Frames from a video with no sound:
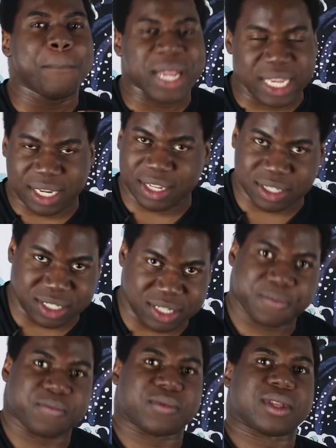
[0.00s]
minions.
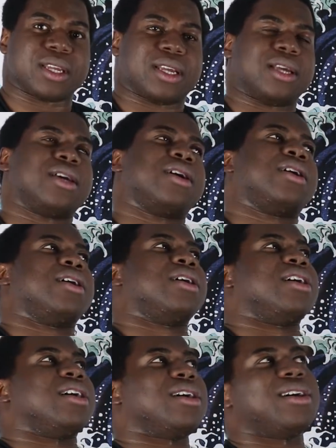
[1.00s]

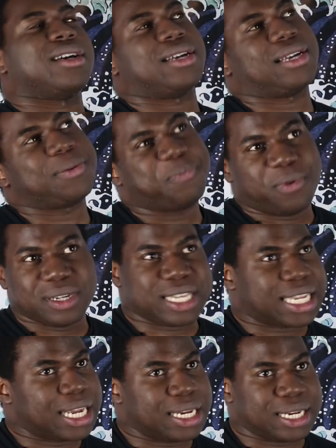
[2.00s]
But
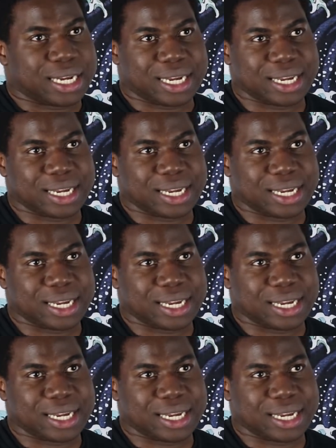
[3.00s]
again,